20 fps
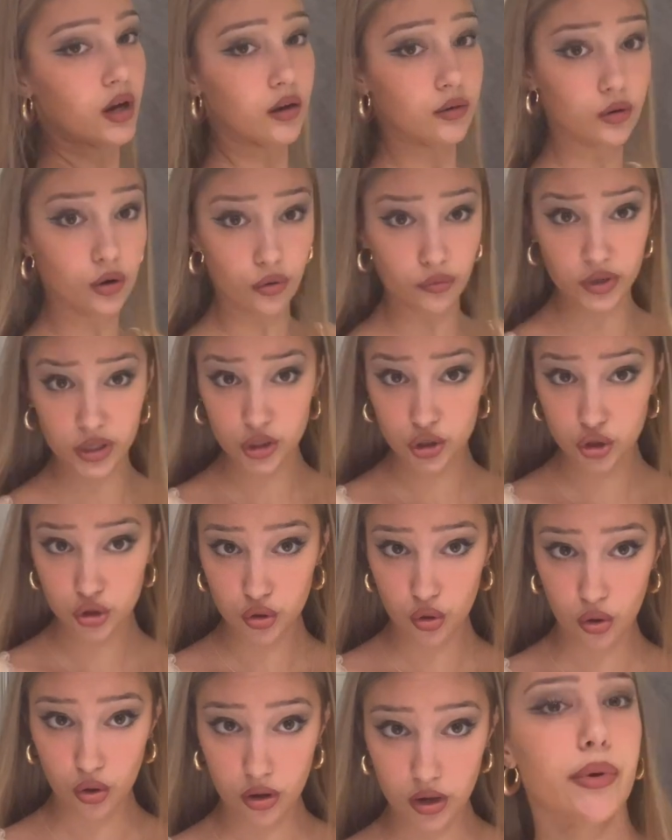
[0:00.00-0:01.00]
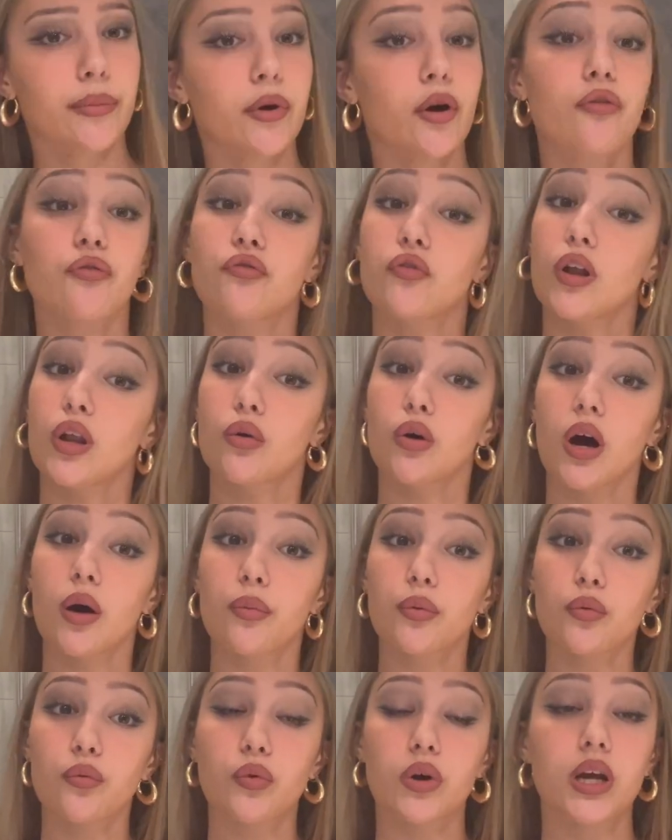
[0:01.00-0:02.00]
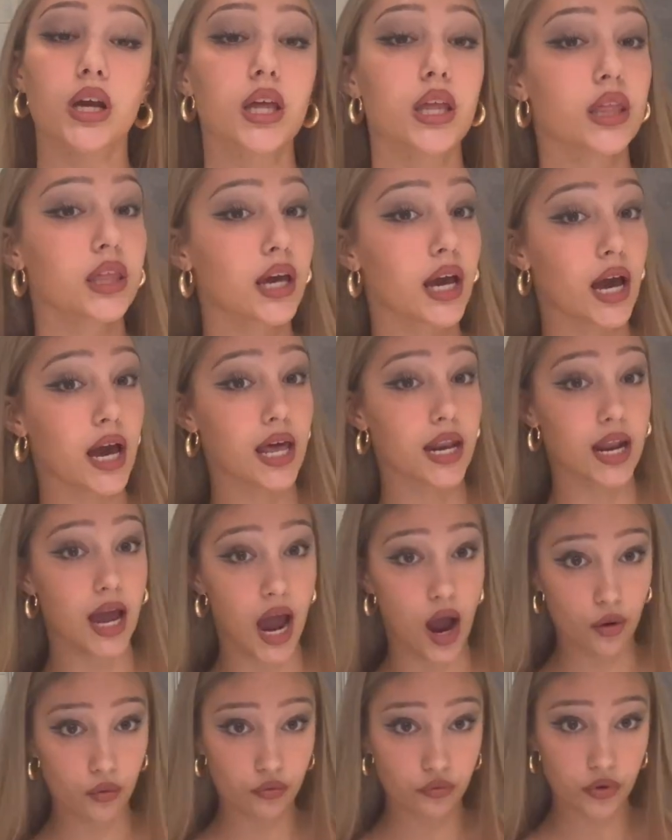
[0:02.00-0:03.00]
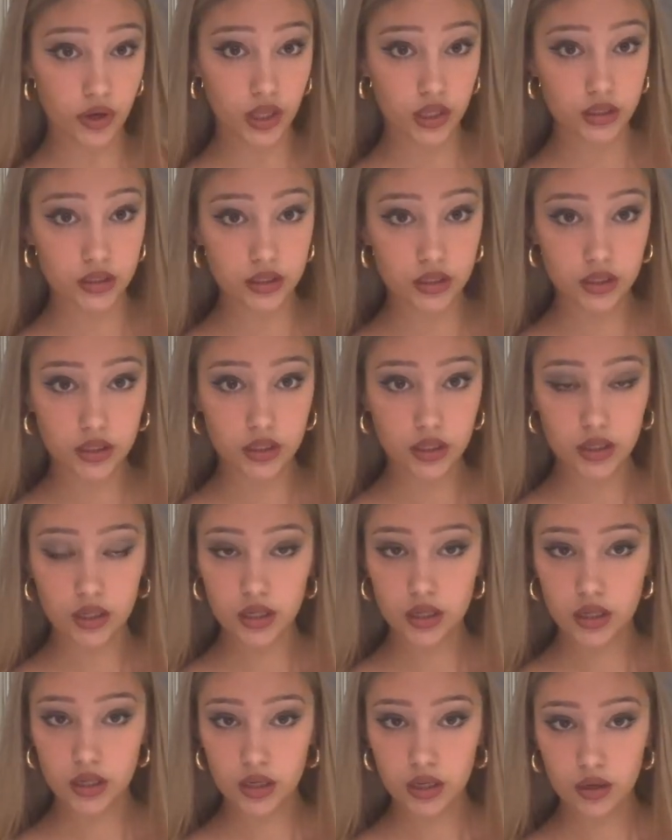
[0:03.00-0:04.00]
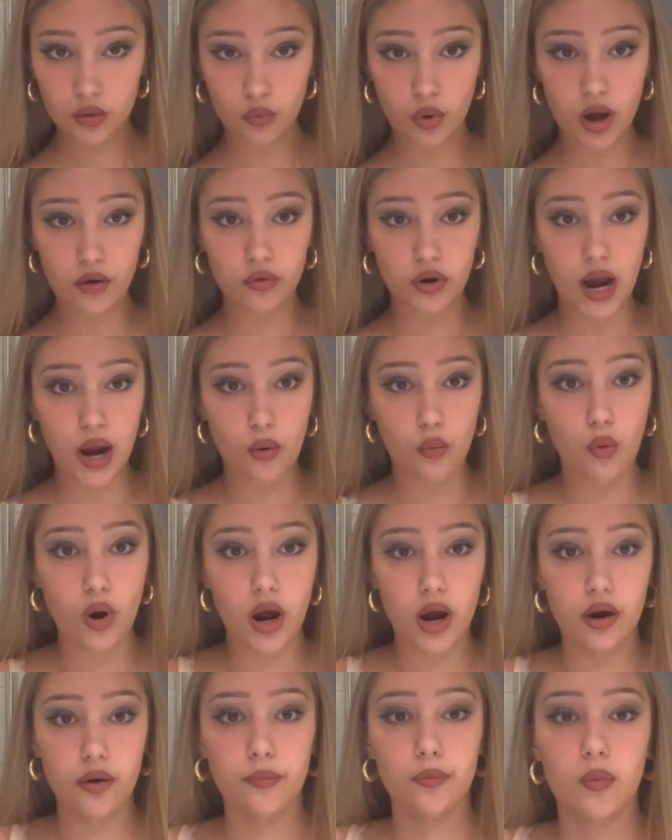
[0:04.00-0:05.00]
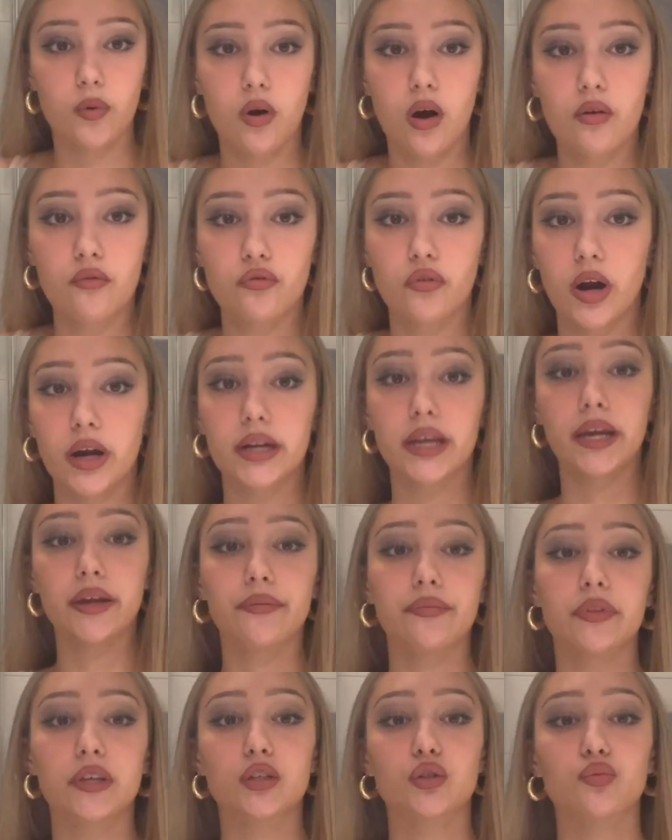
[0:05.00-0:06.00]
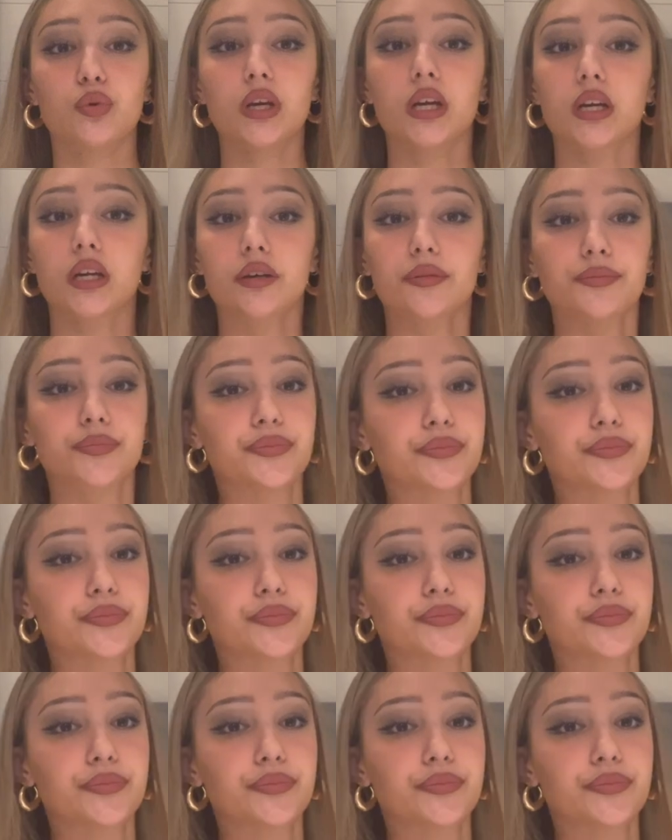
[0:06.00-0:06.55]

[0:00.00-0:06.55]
Not really sure. Maybe I'll follow up with an outfit, whatever I wear on Friday this week.